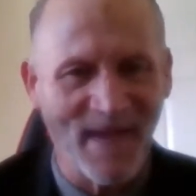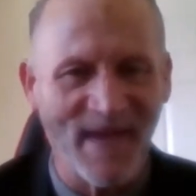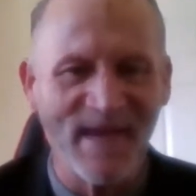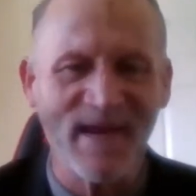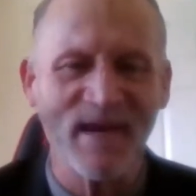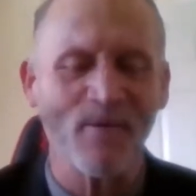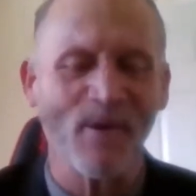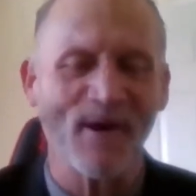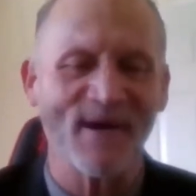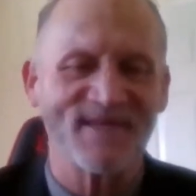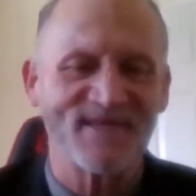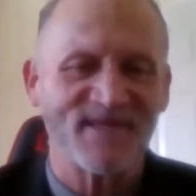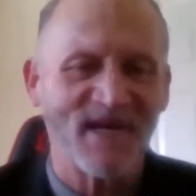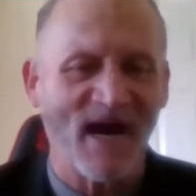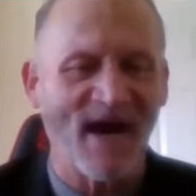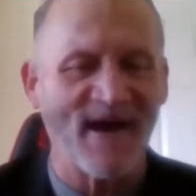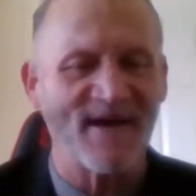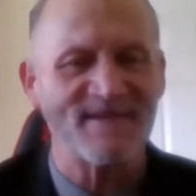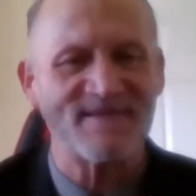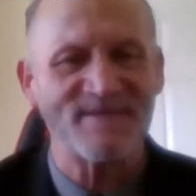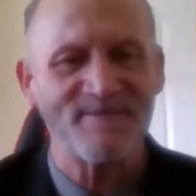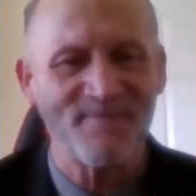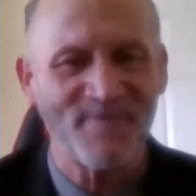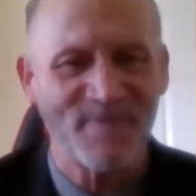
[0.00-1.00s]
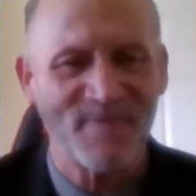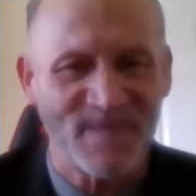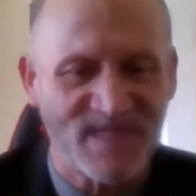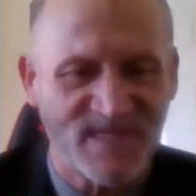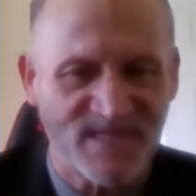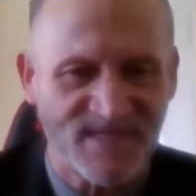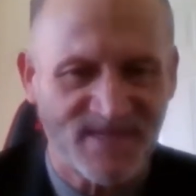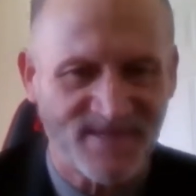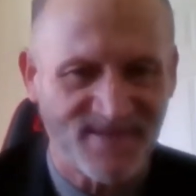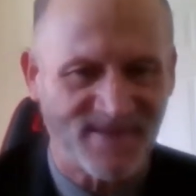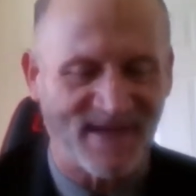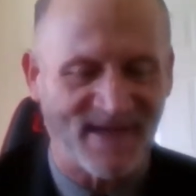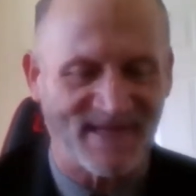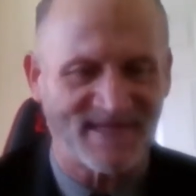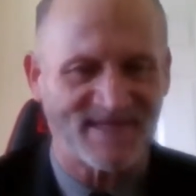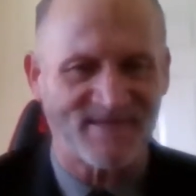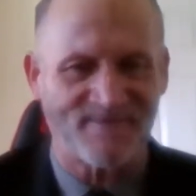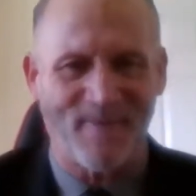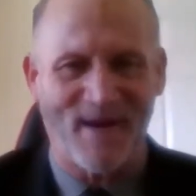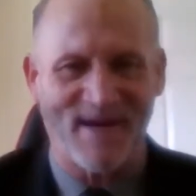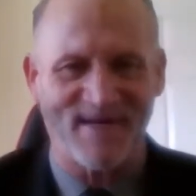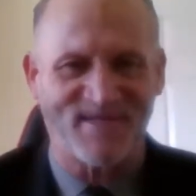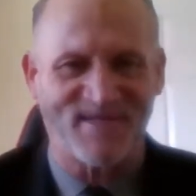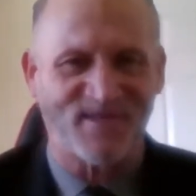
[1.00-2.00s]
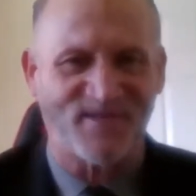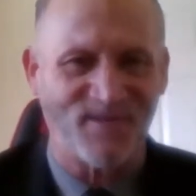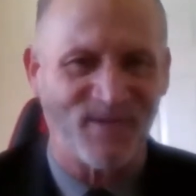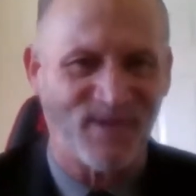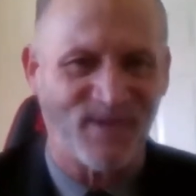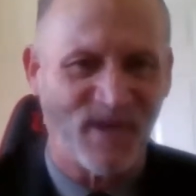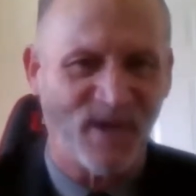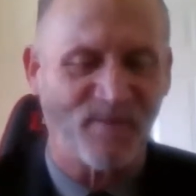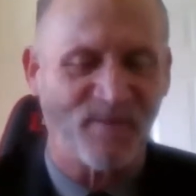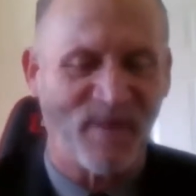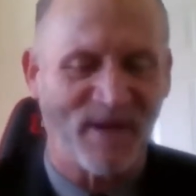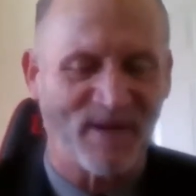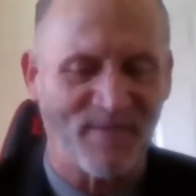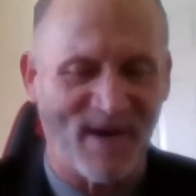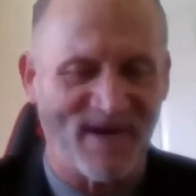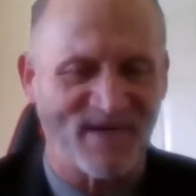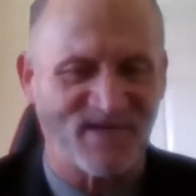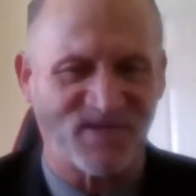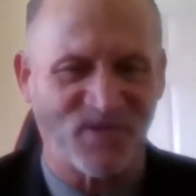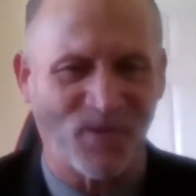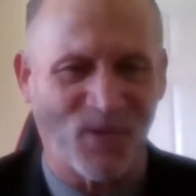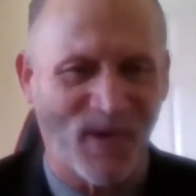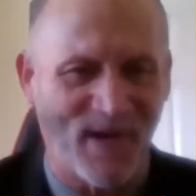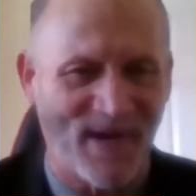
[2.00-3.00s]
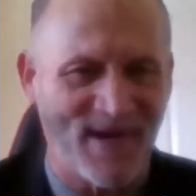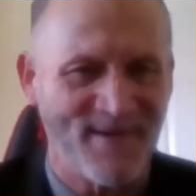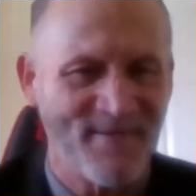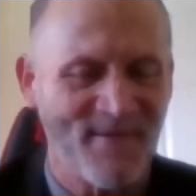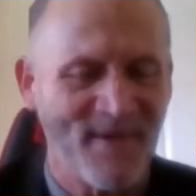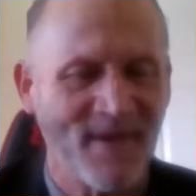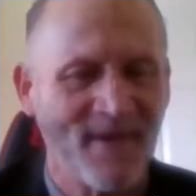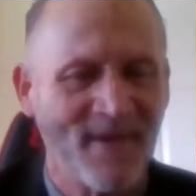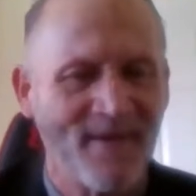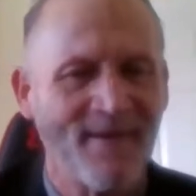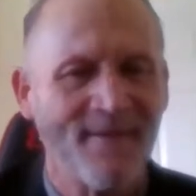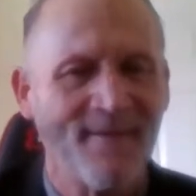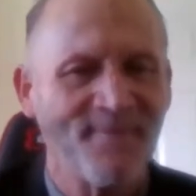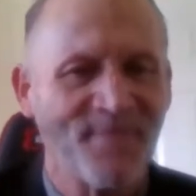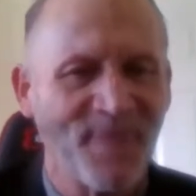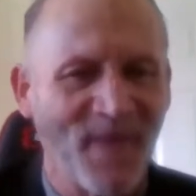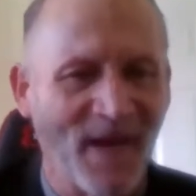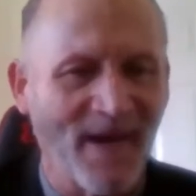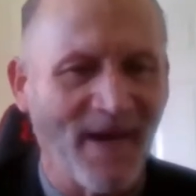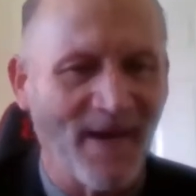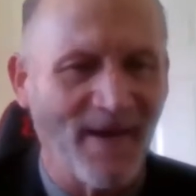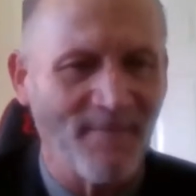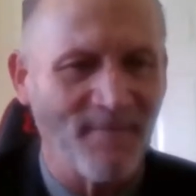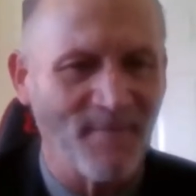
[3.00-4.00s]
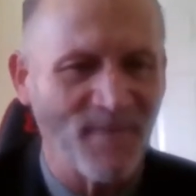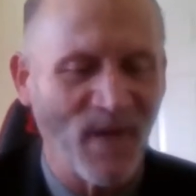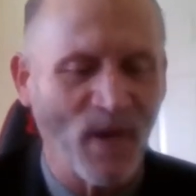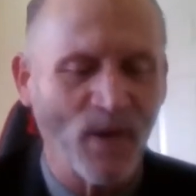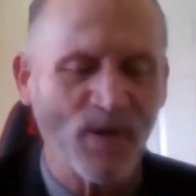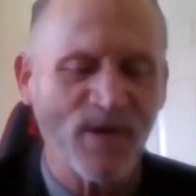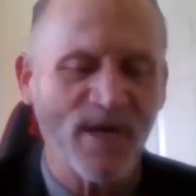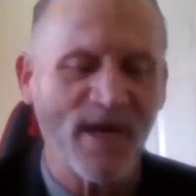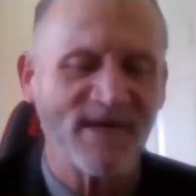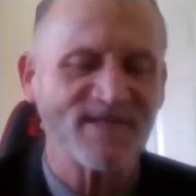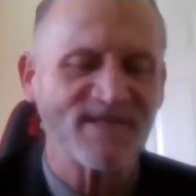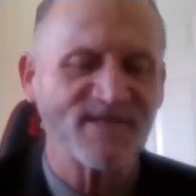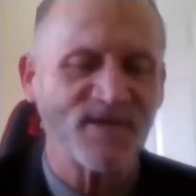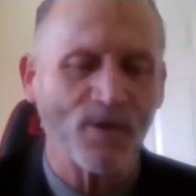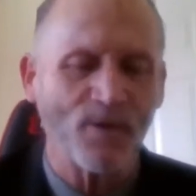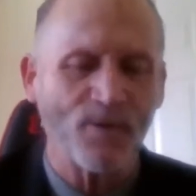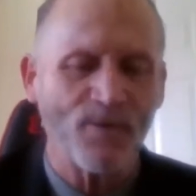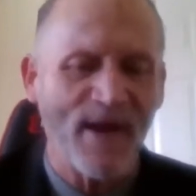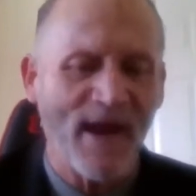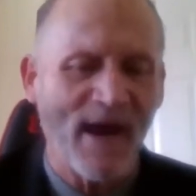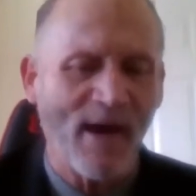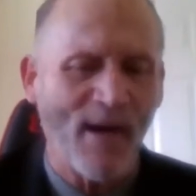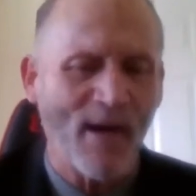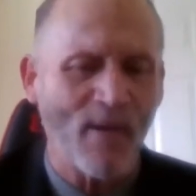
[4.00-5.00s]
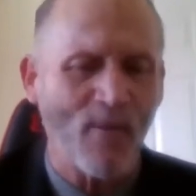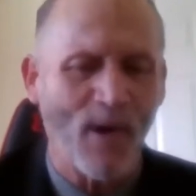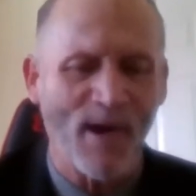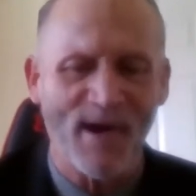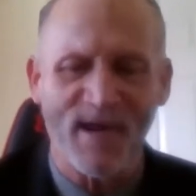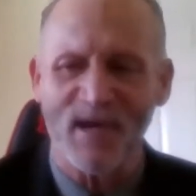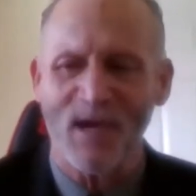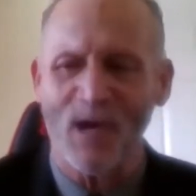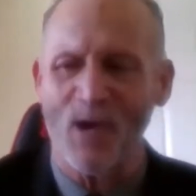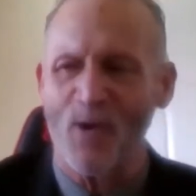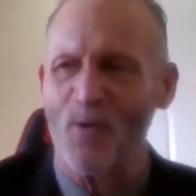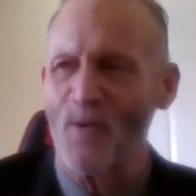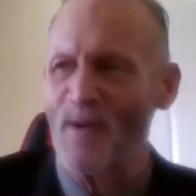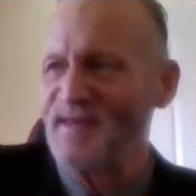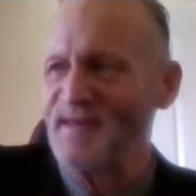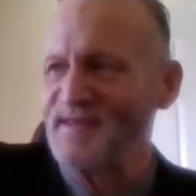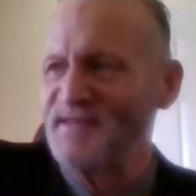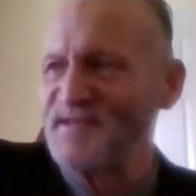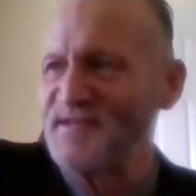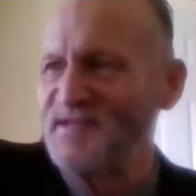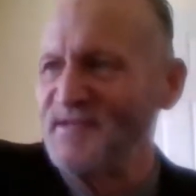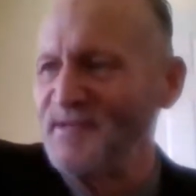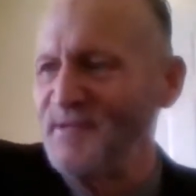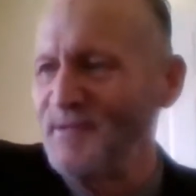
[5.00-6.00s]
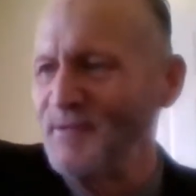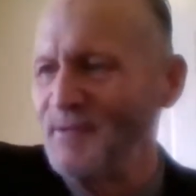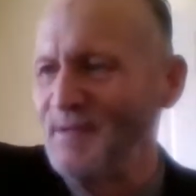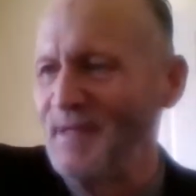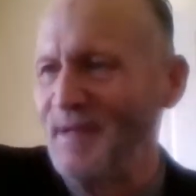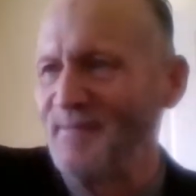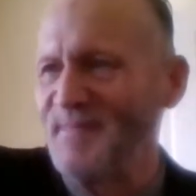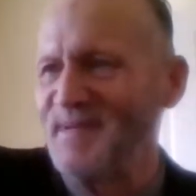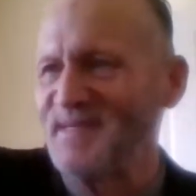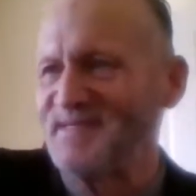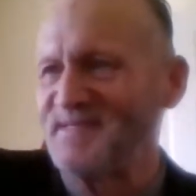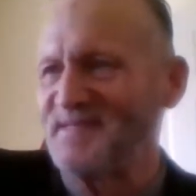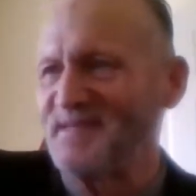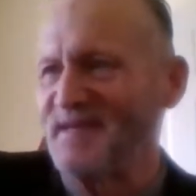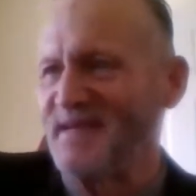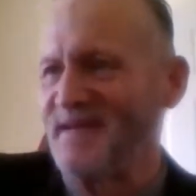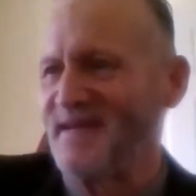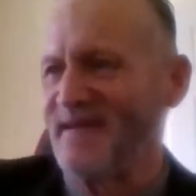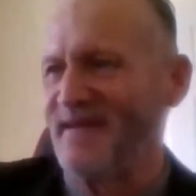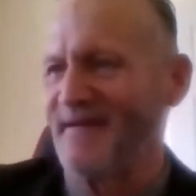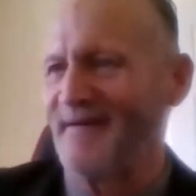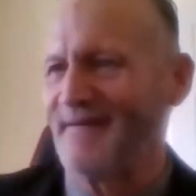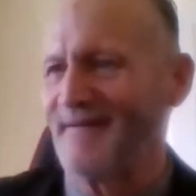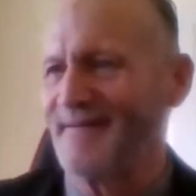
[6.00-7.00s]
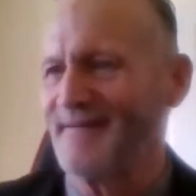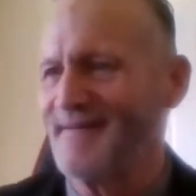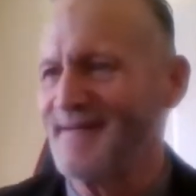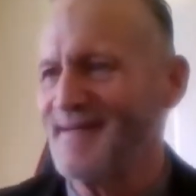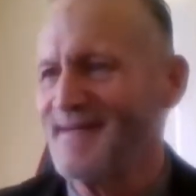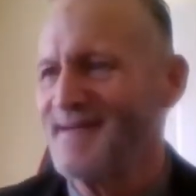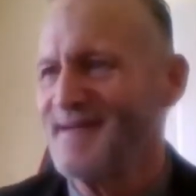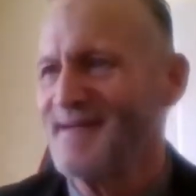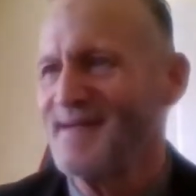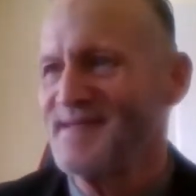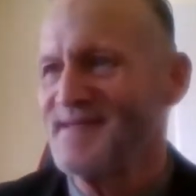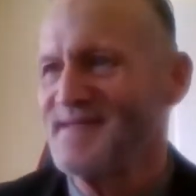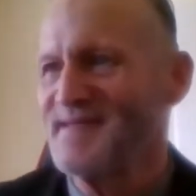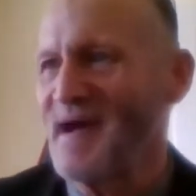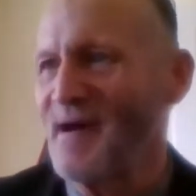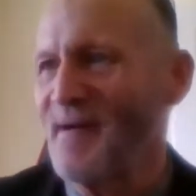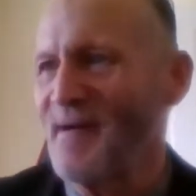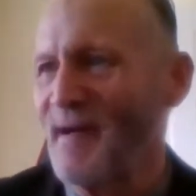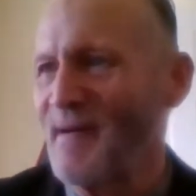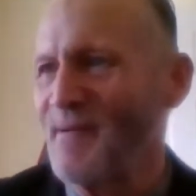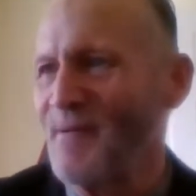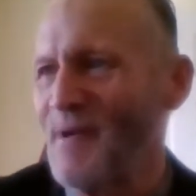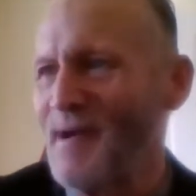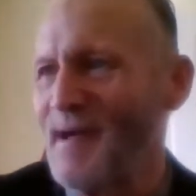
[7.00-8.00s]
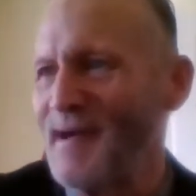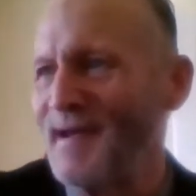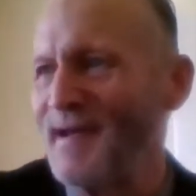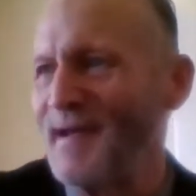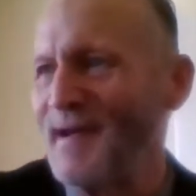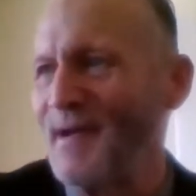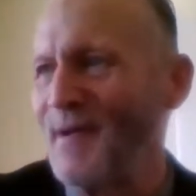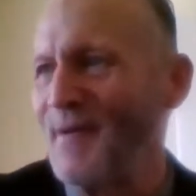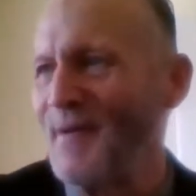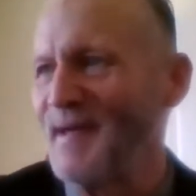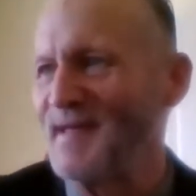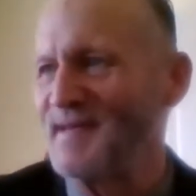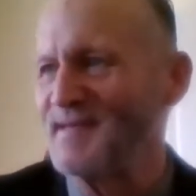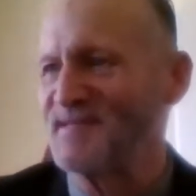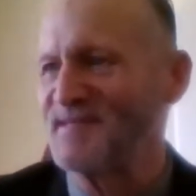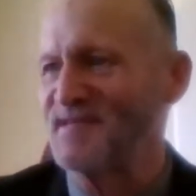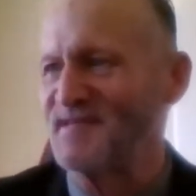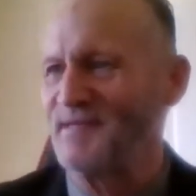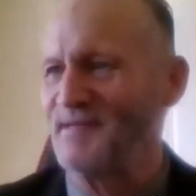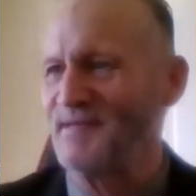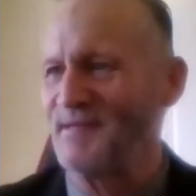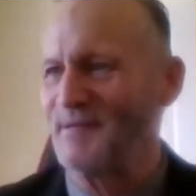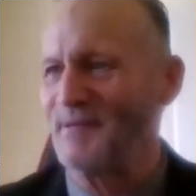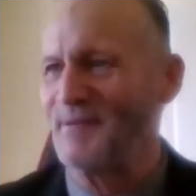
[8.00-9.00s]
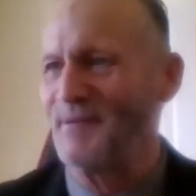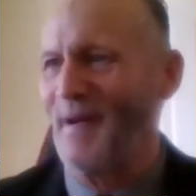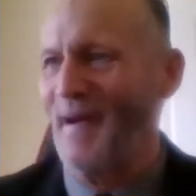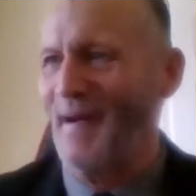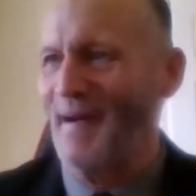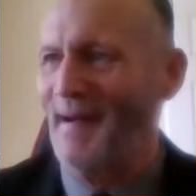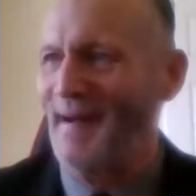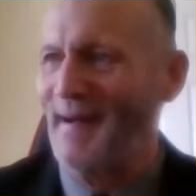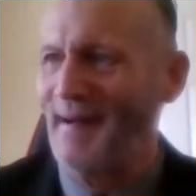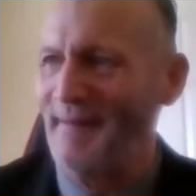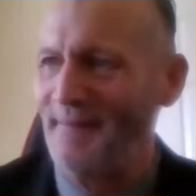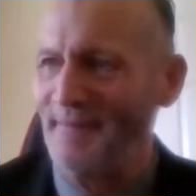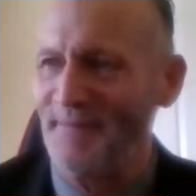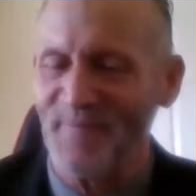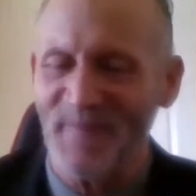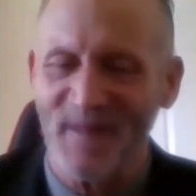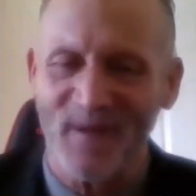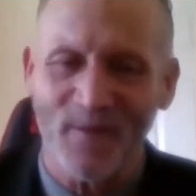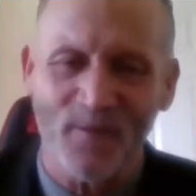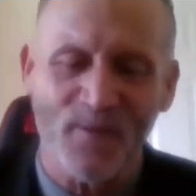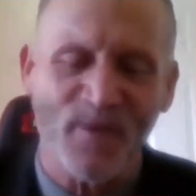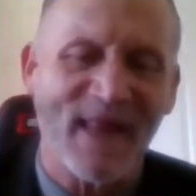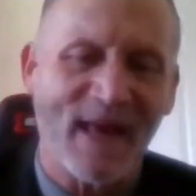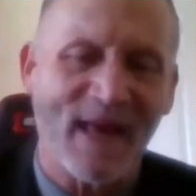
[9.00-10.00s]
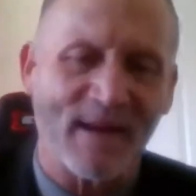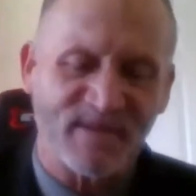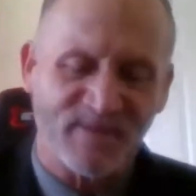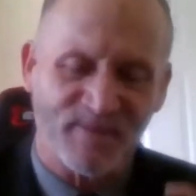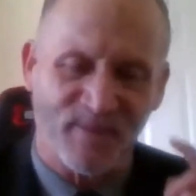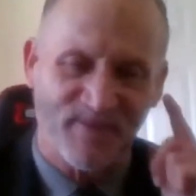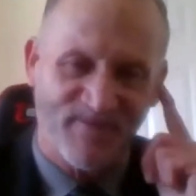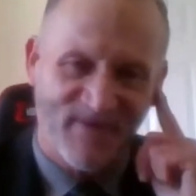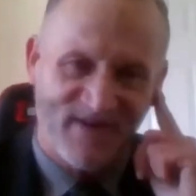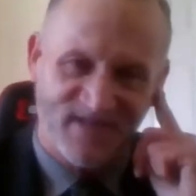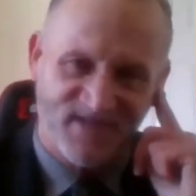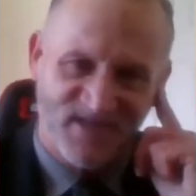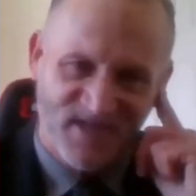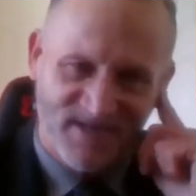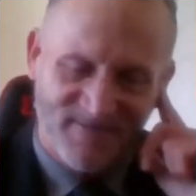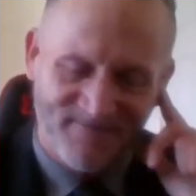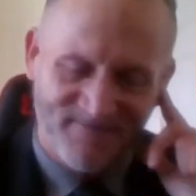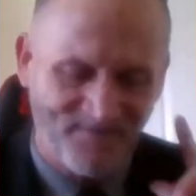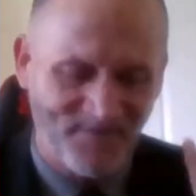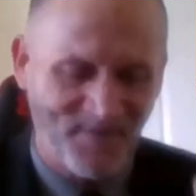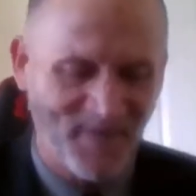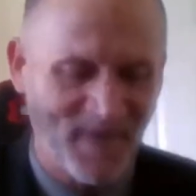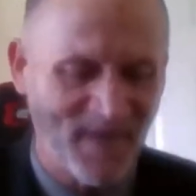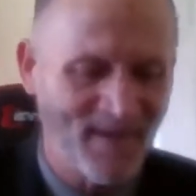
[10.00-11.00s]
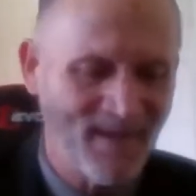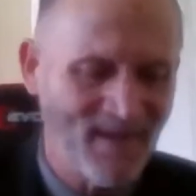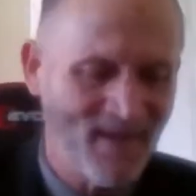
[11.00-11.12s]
Anyways, guys, that's my little bit of my story. Okay, so now I want to go into, let me see here. Now I want to go into relapse prevention.